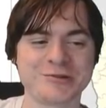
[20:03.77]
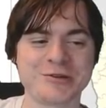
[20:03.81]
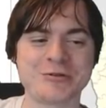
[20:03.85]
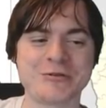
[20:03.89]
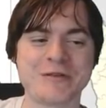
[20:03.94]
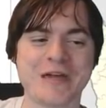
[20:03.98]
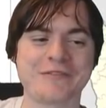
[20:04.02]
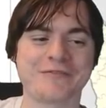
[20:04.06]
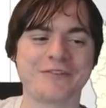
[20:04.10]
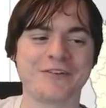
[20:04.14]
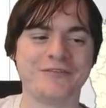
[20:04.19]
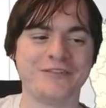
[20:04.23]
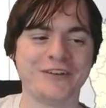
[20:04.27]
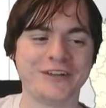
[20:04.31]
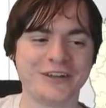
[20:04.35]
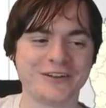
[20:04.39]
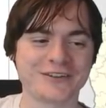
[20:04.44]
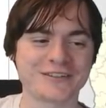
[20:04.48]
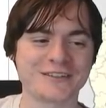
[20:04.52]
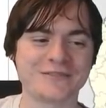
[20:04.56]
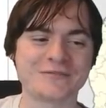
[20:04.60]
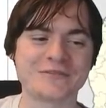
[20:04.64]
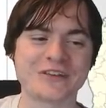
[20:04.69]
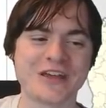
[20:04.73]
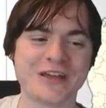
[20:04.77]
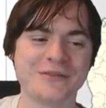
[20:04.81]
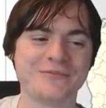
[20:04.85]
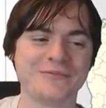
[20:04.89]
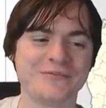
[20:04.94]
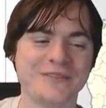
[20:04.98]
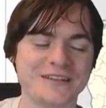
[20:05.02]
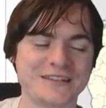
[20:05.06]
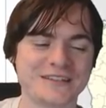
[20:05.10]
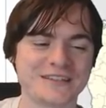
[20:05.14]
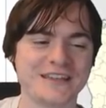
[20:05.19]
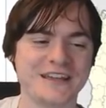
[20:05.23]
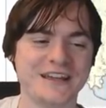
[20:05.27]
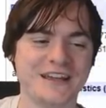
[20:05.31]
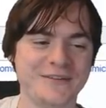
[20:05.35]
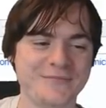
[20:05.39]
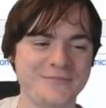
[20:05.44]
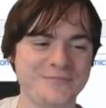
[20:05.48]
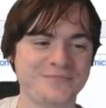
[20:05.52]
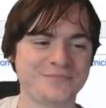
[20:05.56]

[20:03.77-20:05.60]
we do that for a video sometime, internet?